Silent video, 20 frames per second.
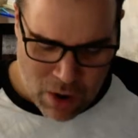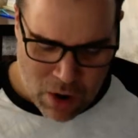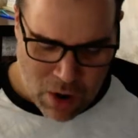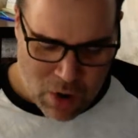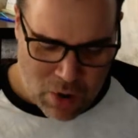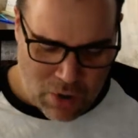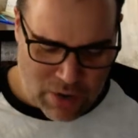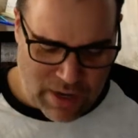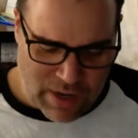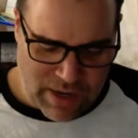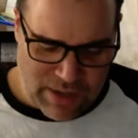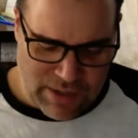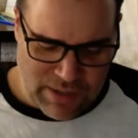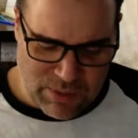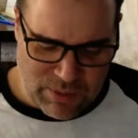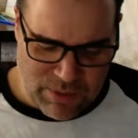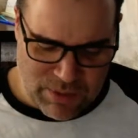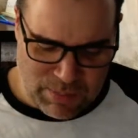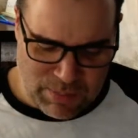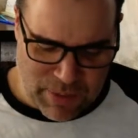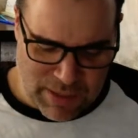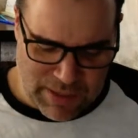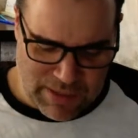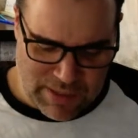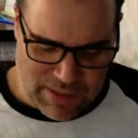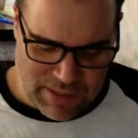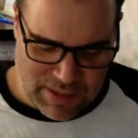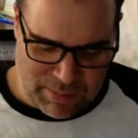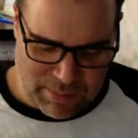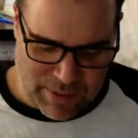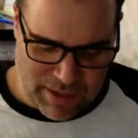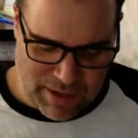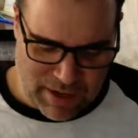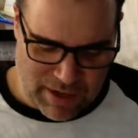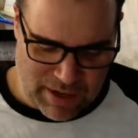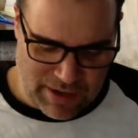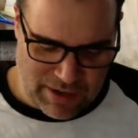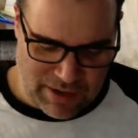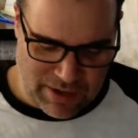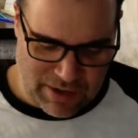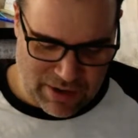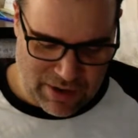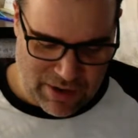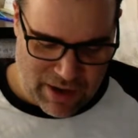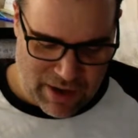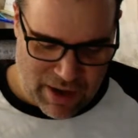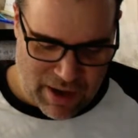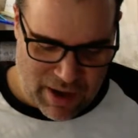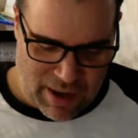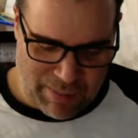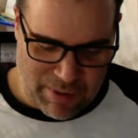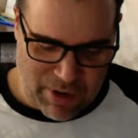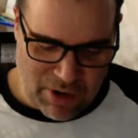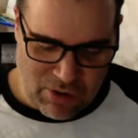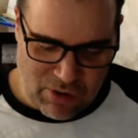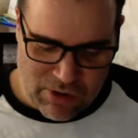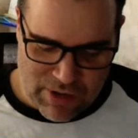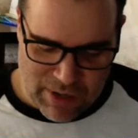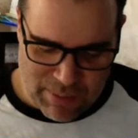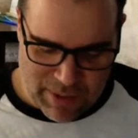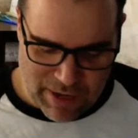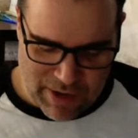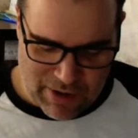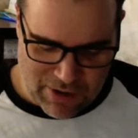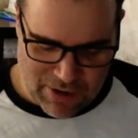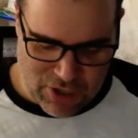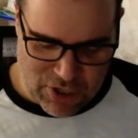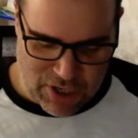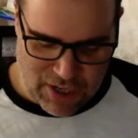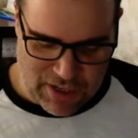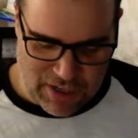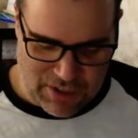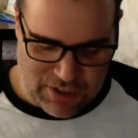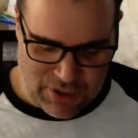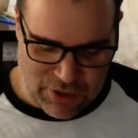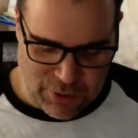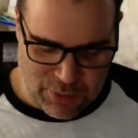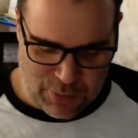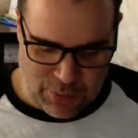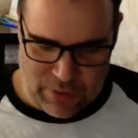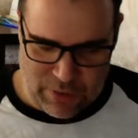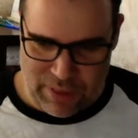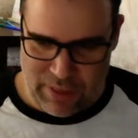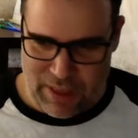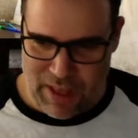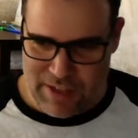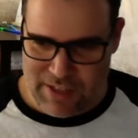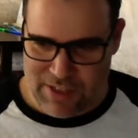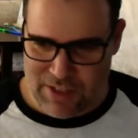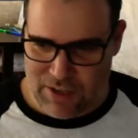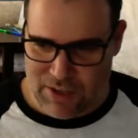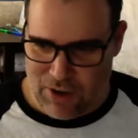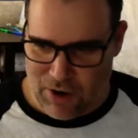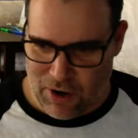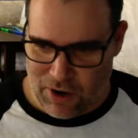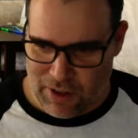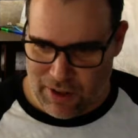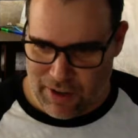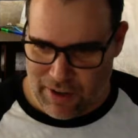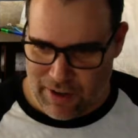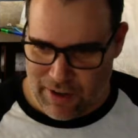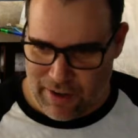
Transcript: Hortensia was bustling behind her. I'm going to make her chicken soup with lots of garlic.